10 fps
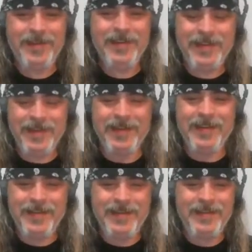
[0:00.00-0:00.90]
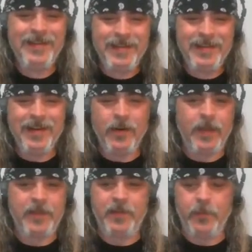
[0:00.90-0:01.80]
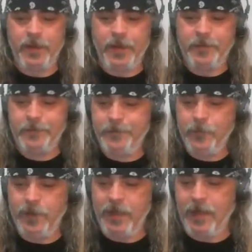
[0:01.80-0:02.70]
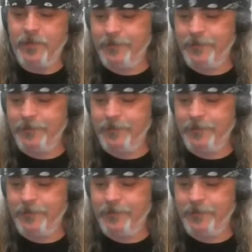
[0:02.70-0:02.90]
Yeah. Oh, that's it. We're done. We're done.